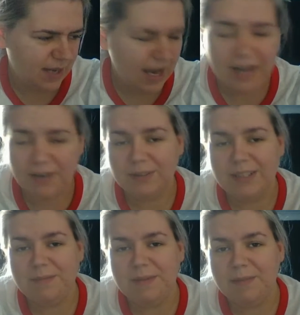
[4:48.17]
I don't
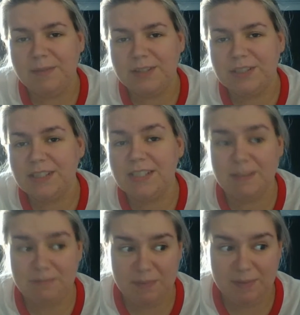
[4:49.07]
like being the first one to
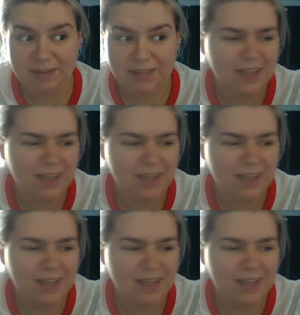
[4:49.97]
dump people.